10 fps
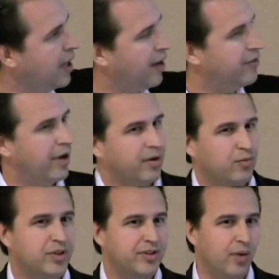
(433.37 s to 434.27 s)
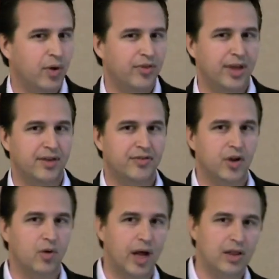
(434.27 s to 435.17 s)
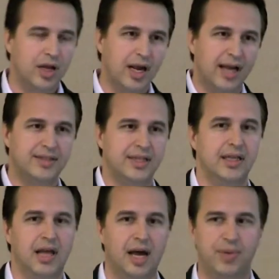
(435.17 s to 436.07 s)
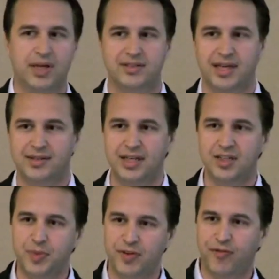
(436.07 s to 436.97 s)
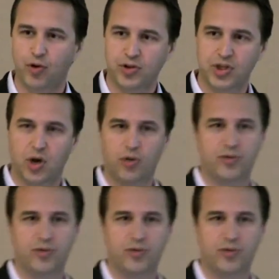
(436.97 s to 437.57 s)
I, I, would say one thing is, you know, I look at IT a lot because IT has been forced to go